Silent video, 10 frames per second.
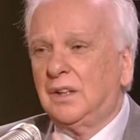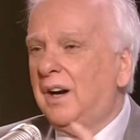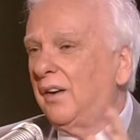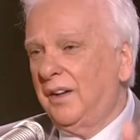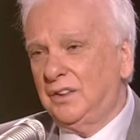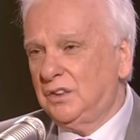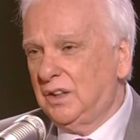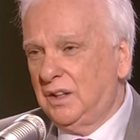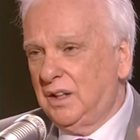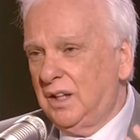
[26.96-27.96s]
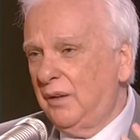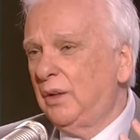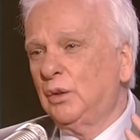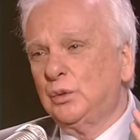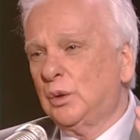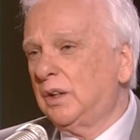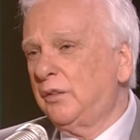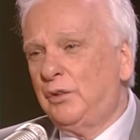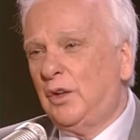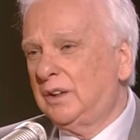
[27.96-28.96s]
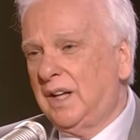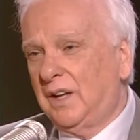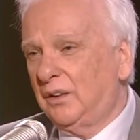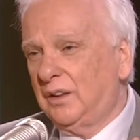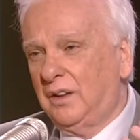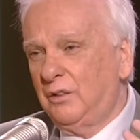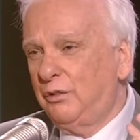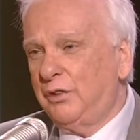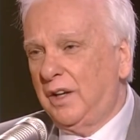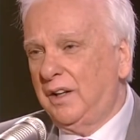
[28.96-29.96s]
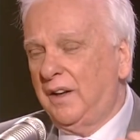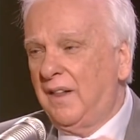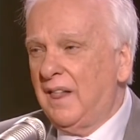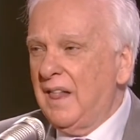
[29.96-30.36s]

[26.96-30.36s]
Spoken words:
It's hilarious. I mean, it was really fall down funny.